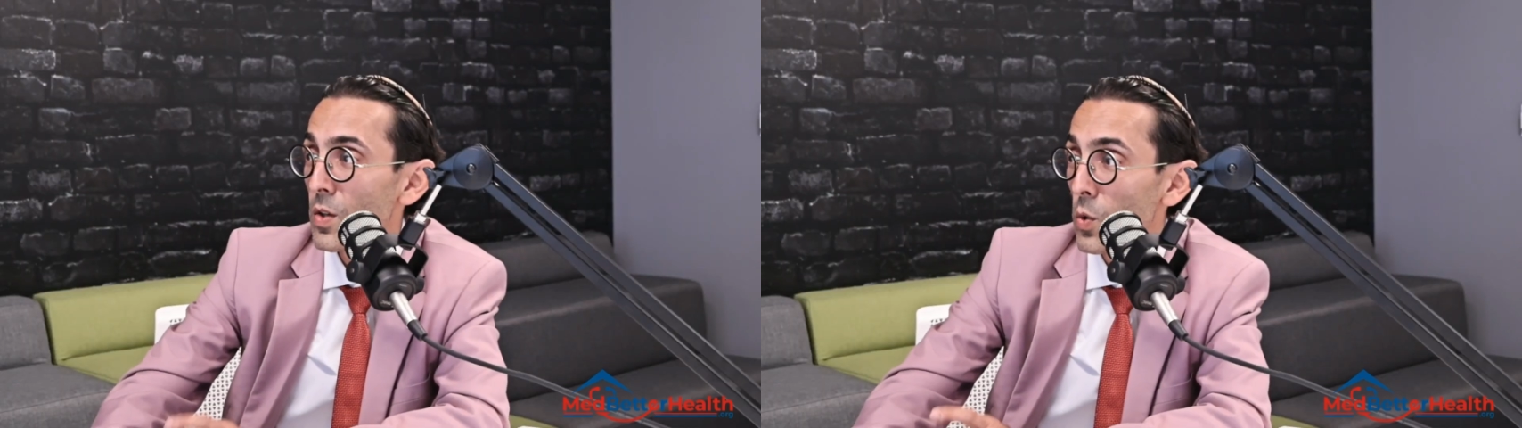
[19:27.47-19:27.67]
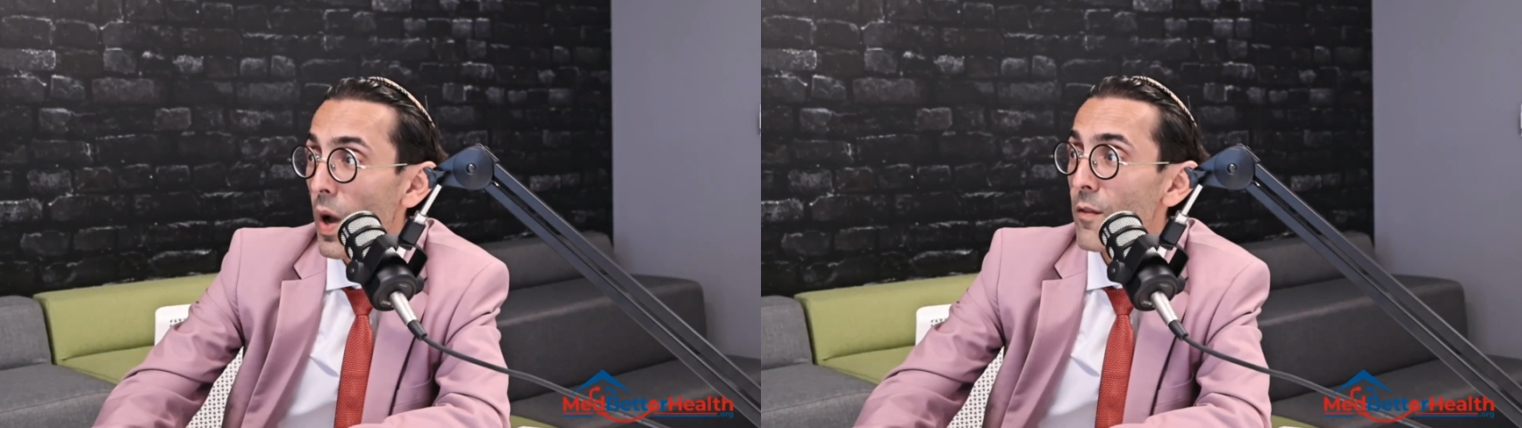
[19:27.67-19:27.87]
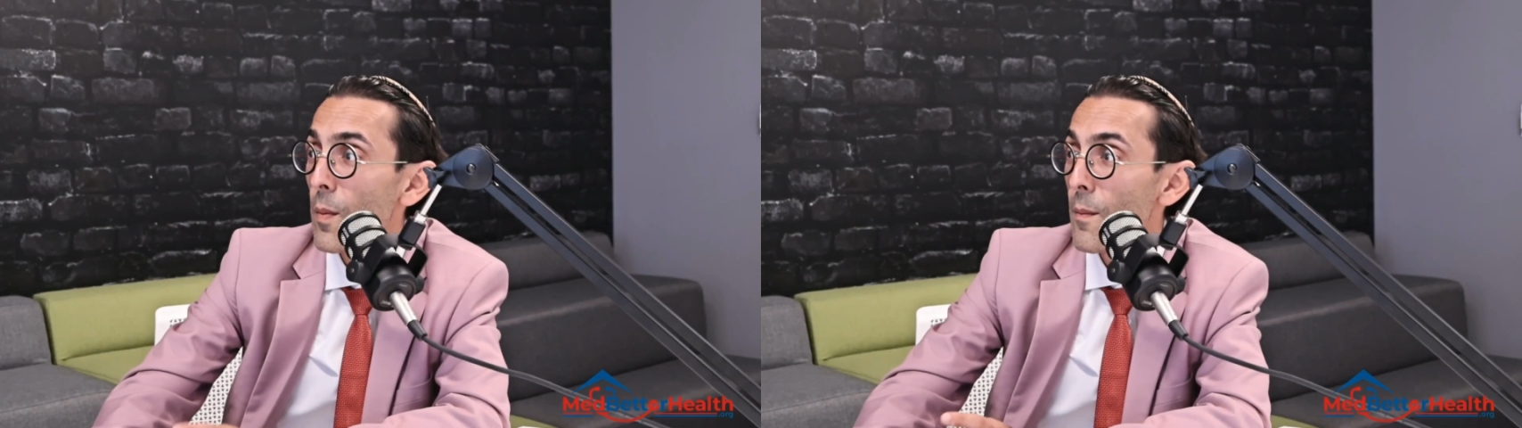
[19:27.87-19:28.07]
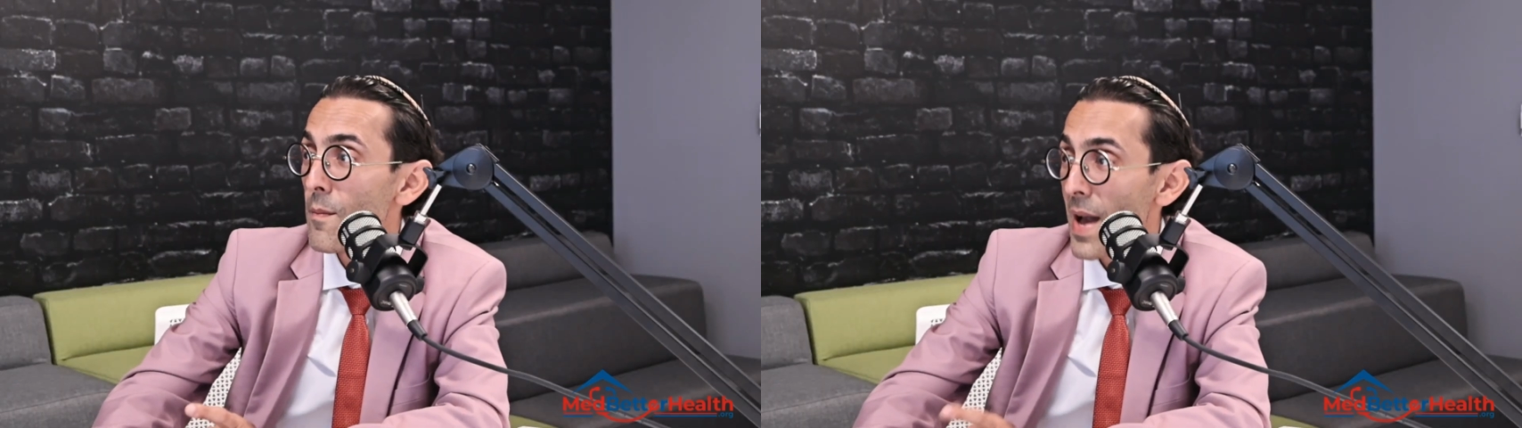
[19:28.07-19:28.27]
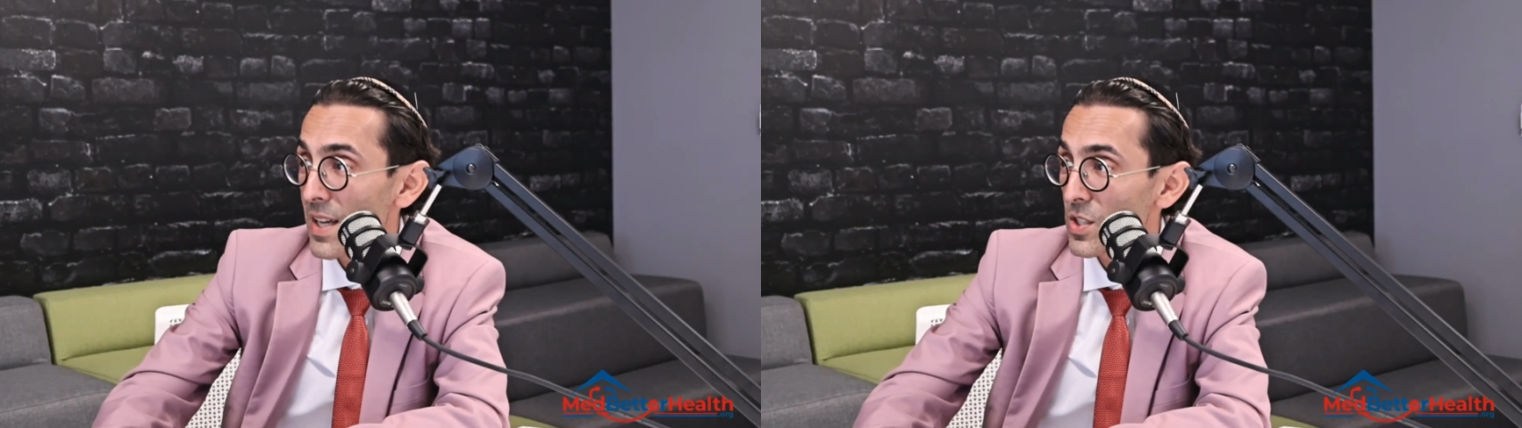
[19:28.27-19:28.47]
You have a
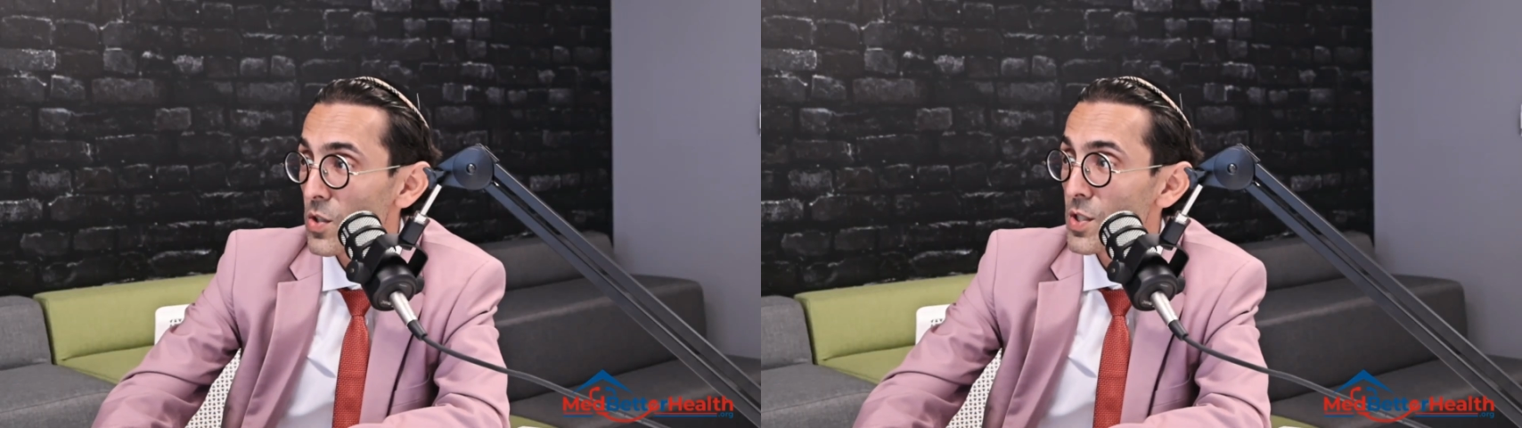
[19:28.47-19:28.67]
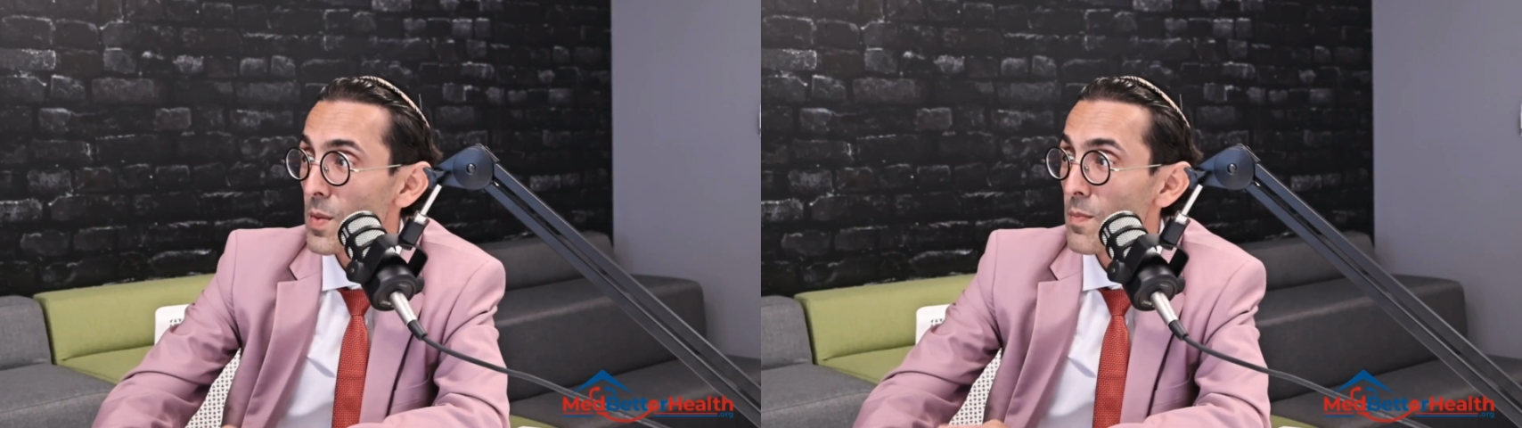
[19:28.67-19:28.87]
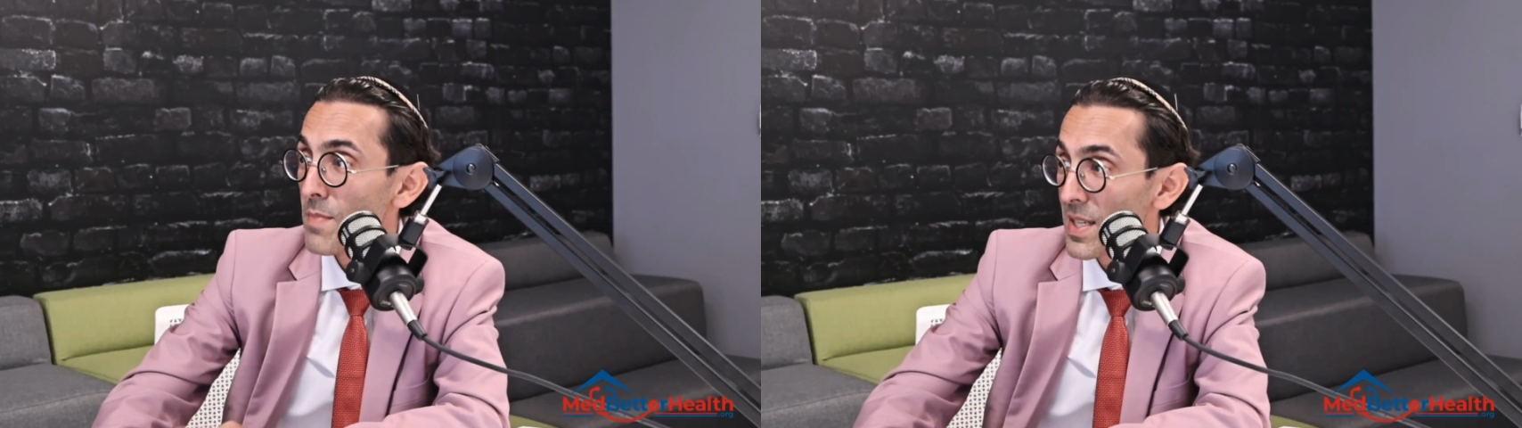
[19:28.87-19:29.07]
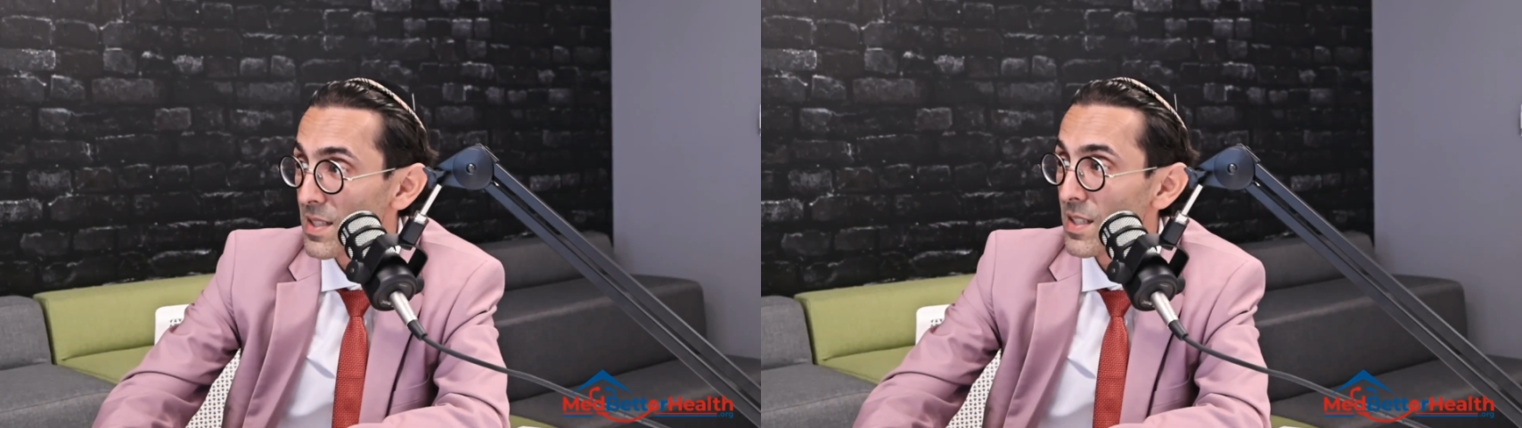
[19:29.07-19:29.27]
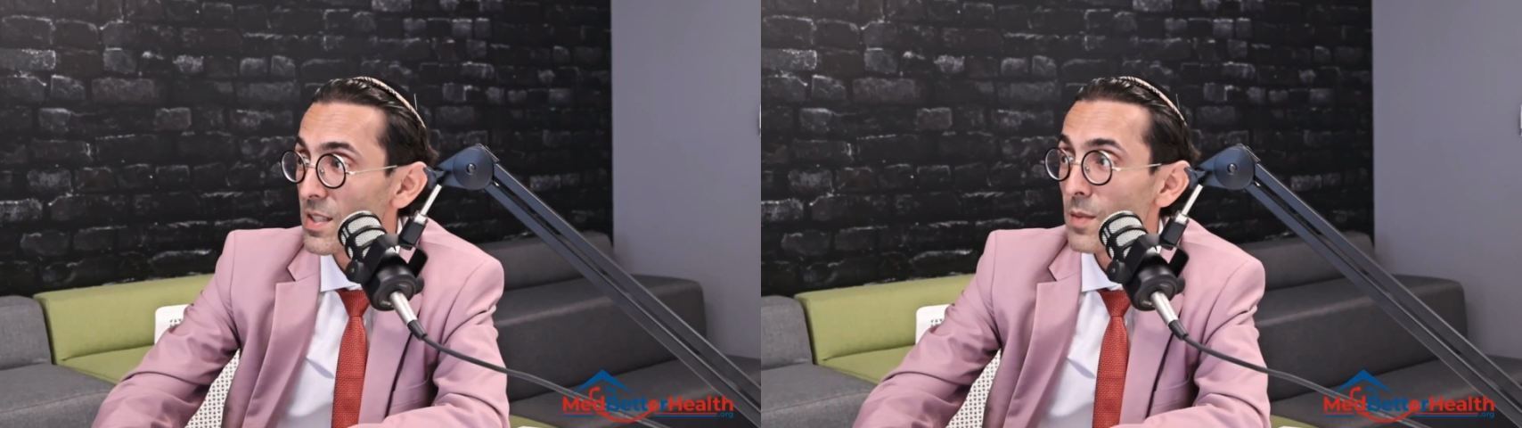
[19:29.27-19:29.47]
master's in business